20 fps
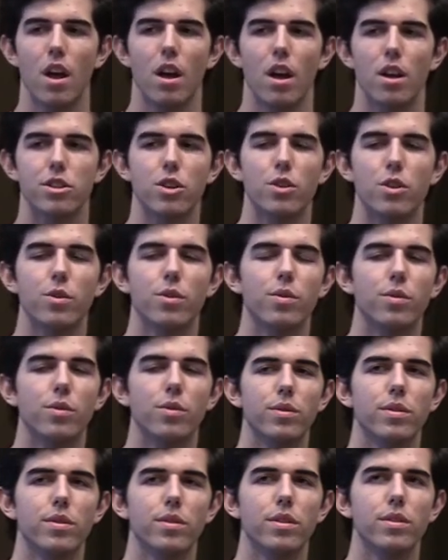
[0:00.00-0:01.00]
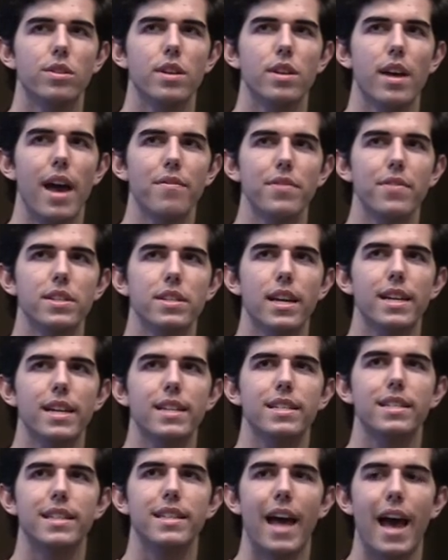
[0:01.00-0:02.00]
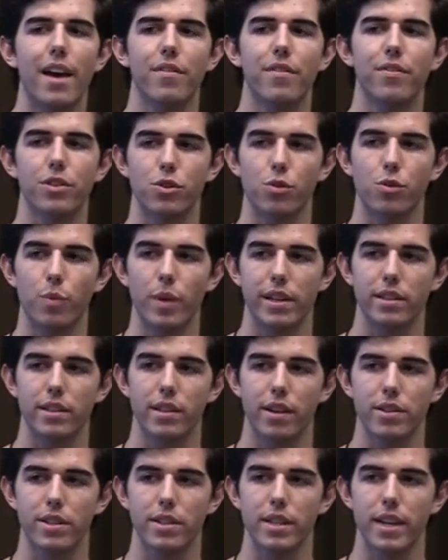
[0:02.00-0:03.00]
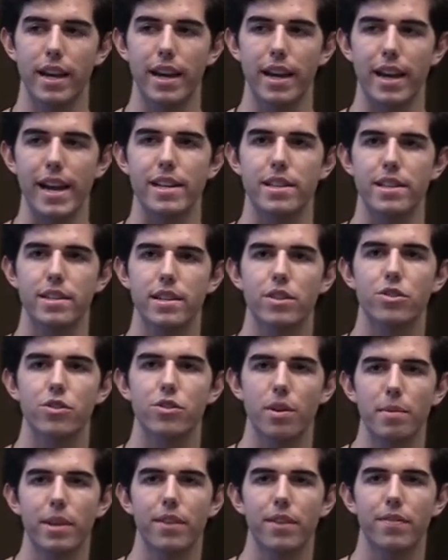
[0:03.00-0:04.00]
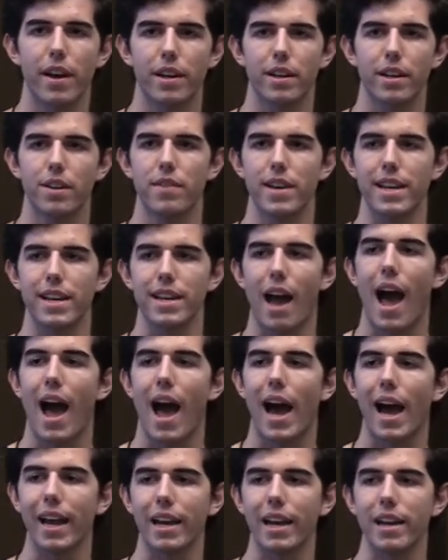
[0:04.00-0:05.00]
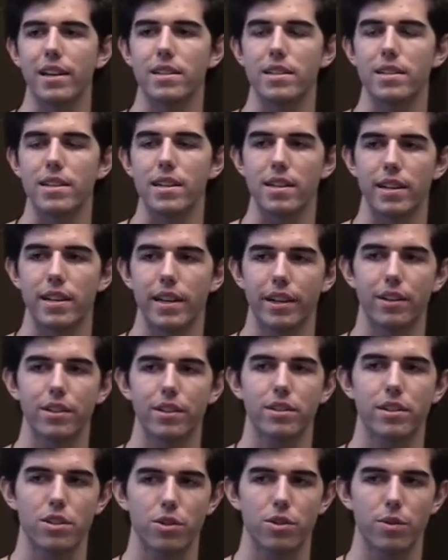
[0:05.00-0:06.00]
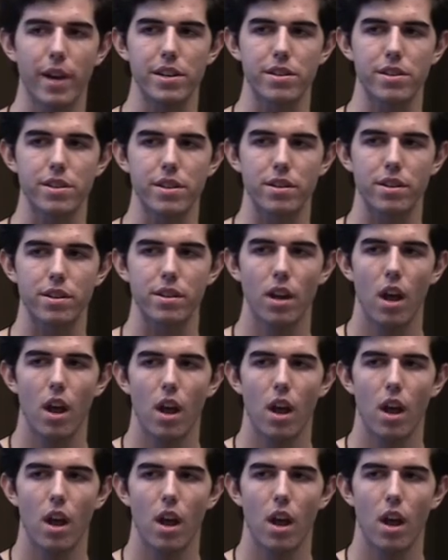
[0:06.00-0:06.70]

So to emphasize that for twins, I would say it's extremely effective in high detail situations.